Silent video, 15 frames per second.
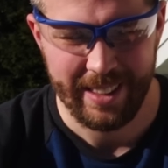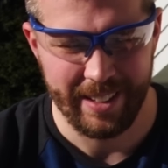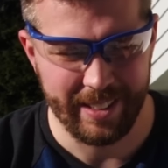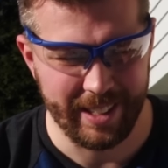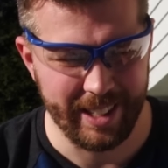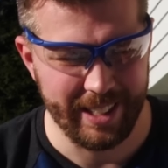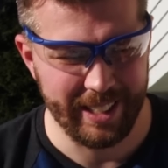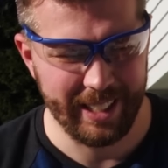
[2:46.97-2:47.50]
That
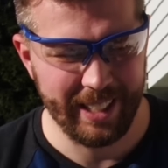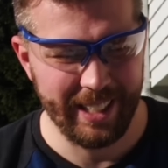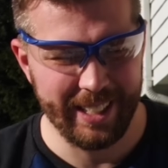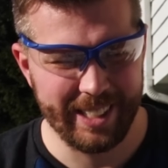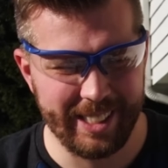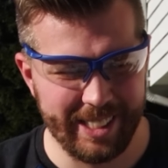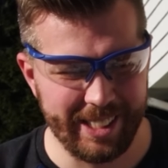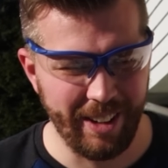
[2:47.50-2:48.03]

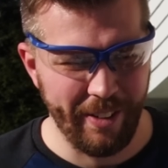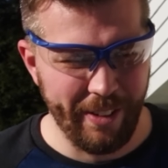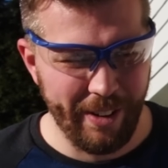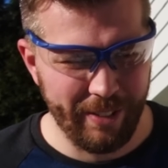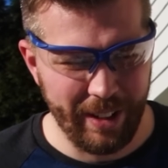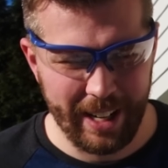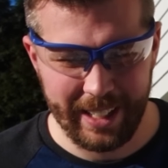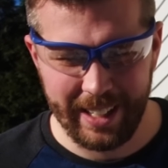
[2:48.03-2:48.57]
is so
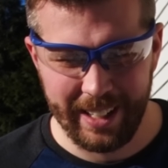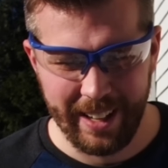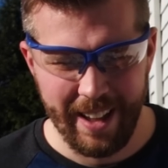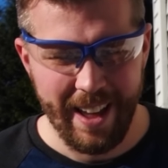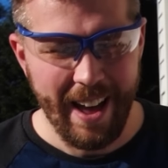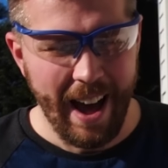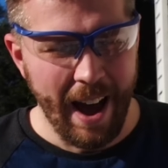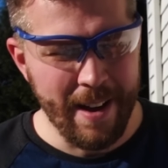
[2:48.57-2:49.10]
nerve-wracking.
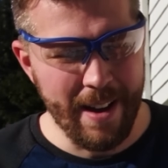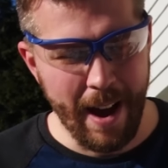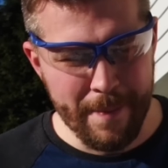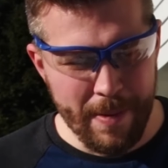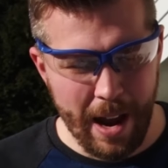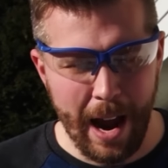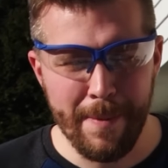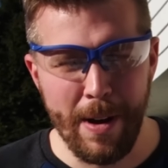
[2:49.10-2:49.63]
I, I,
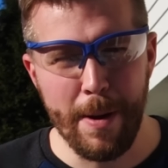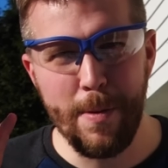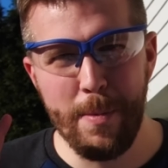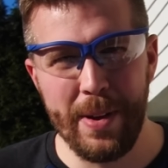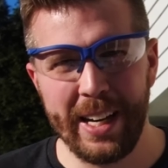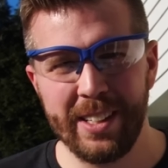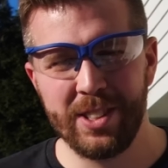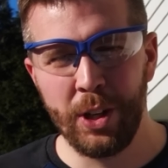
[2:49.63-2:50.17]
may, I might be
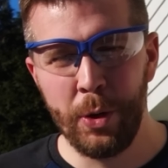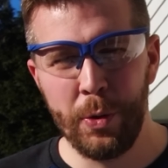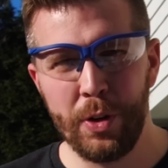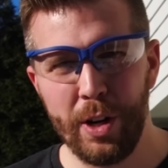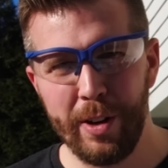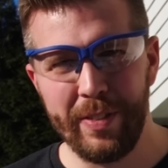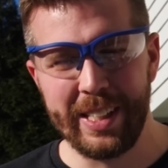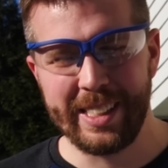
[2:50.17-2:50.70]
being too
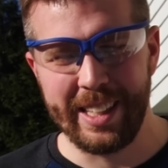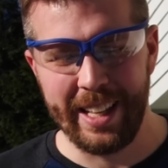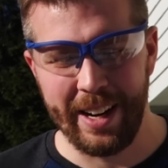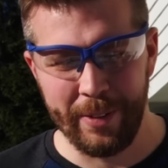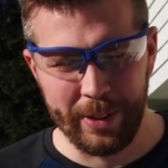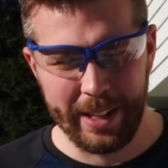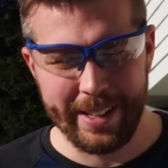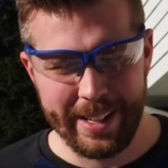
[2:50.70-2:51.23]
nervous than I
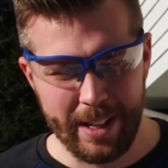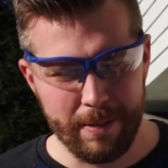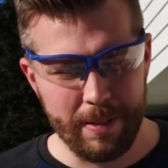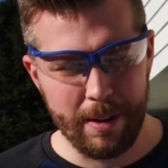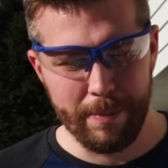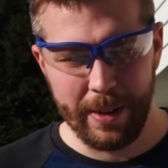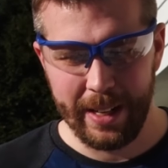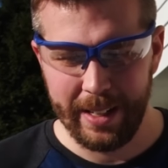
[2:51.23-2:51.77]
really need to
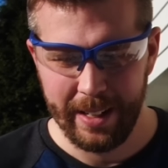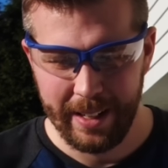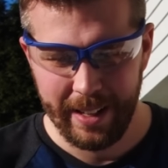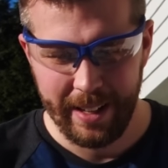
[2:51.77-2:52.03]
be, but